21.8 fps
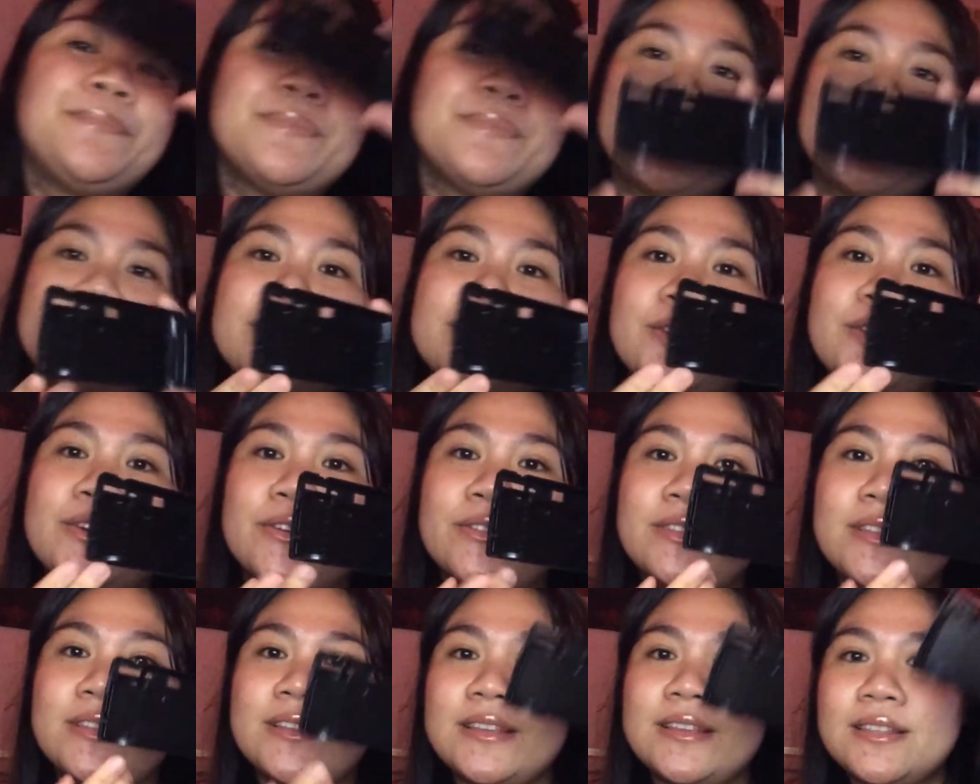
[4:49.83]
So
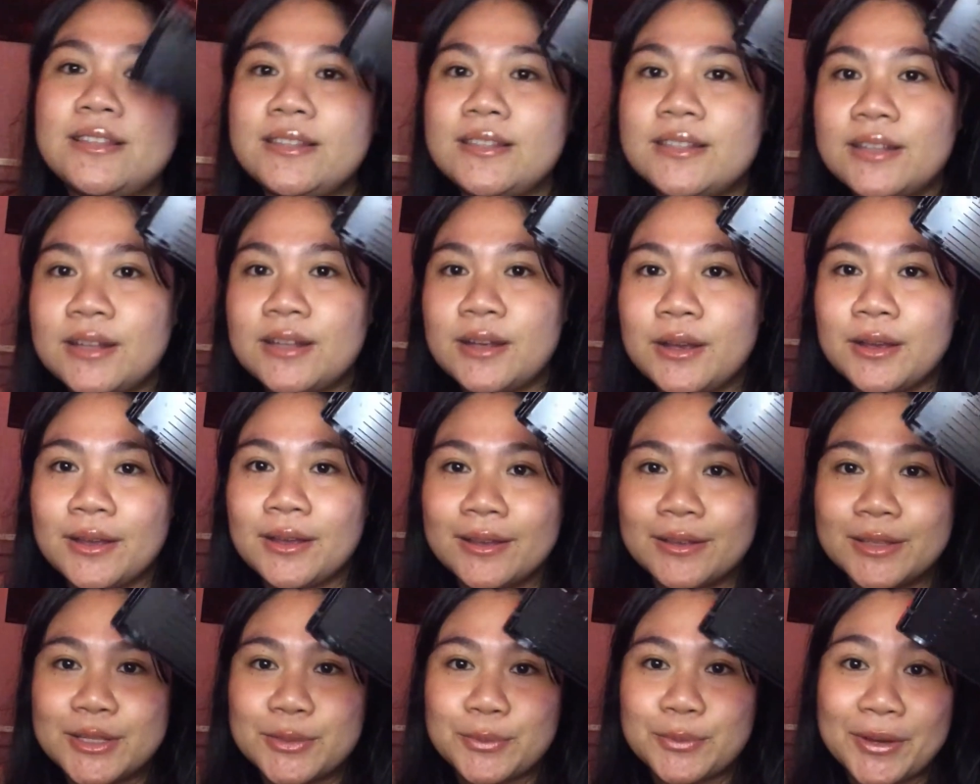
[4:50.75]
this
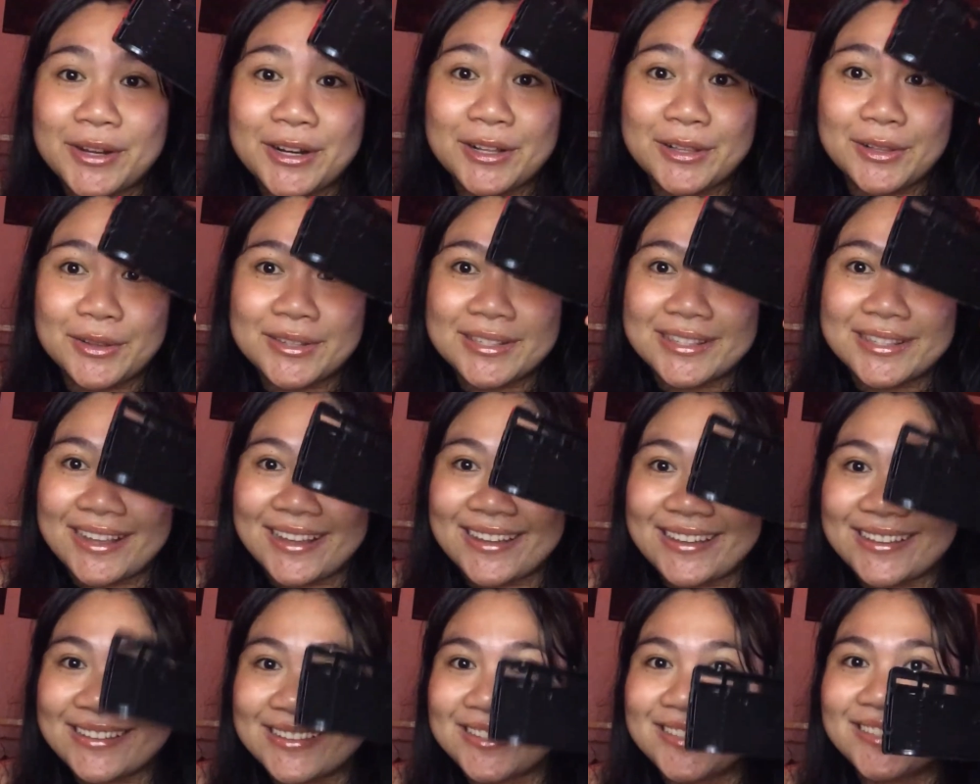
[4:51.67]
is what it looks like
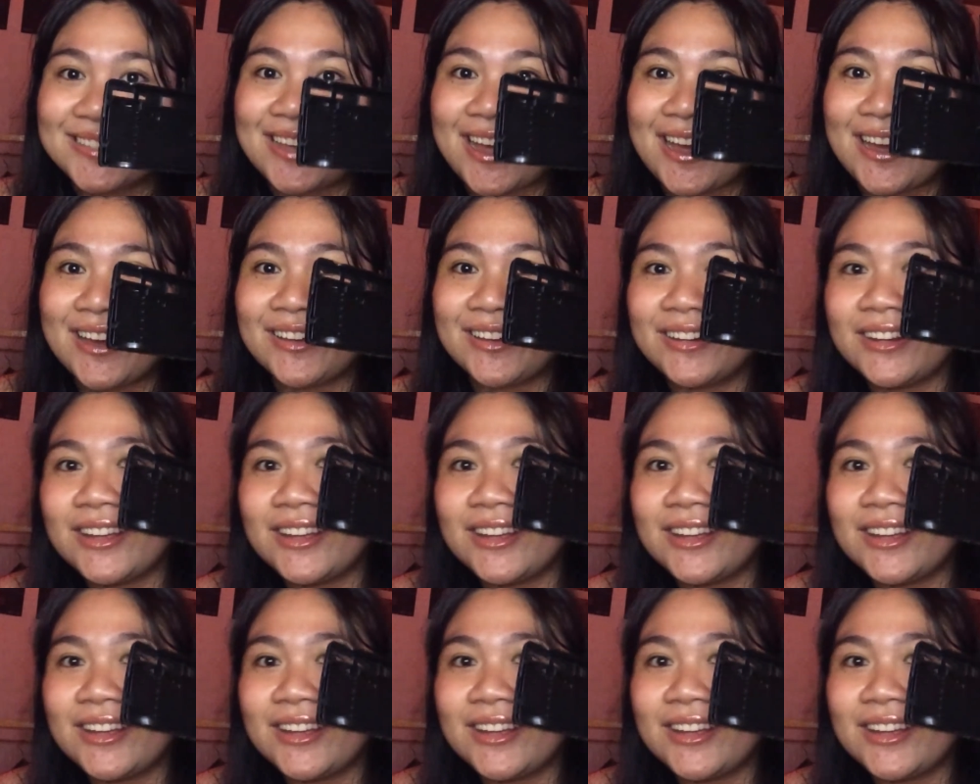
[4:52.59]
inside.